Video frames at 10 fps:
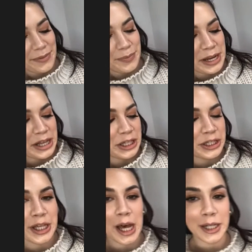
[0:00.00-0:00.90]
in the
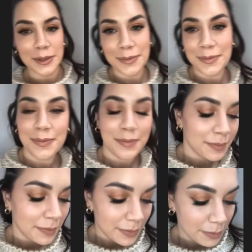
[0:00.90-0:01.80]
sun,
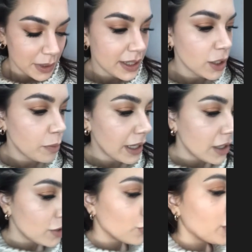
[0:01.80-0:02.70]
but still
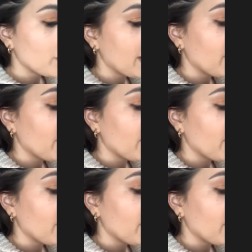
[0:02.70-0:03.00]
making sure you wear your